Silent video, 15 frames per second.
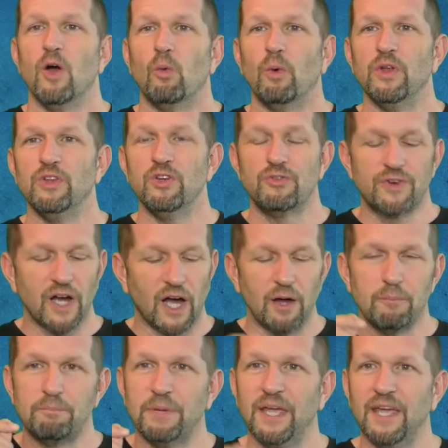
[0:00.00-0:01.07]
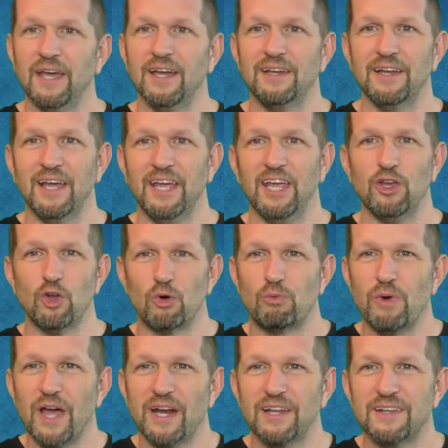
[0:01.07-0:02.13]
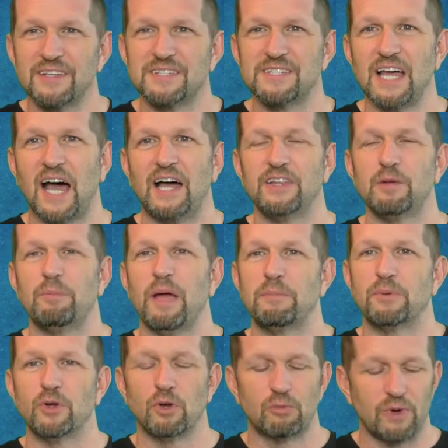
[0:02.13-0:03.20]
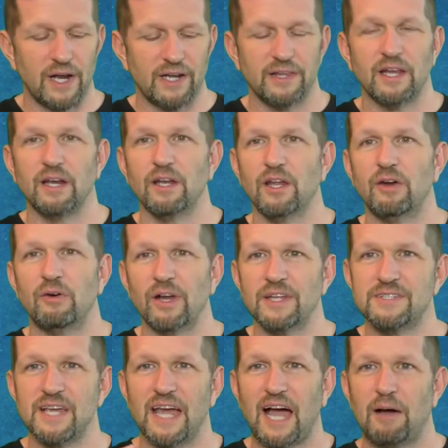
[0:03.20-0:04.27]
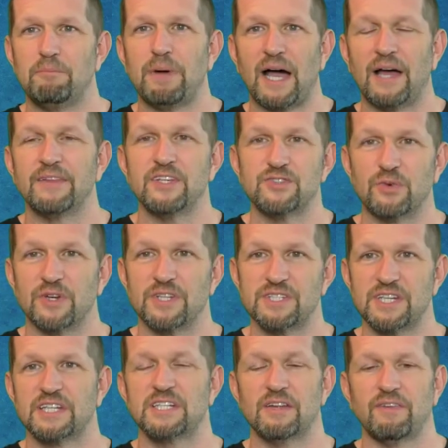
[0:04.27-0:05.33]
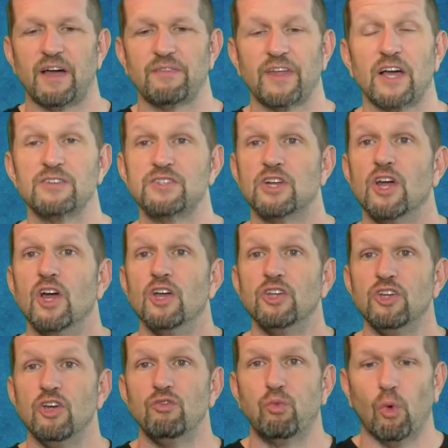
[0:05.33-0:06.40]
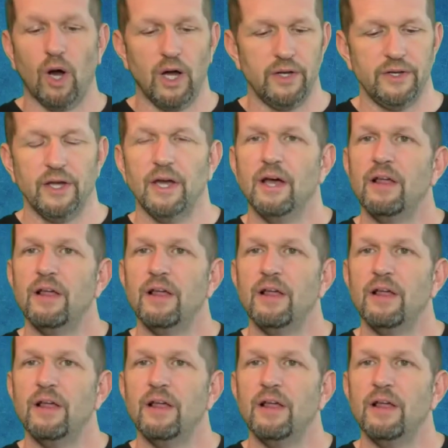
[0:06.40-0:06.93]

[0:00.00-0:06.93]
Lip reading: When you've got pen to ink, you're ready to sign the paper. You're ready to literally say, I'm buying this for the $65,000. You've won.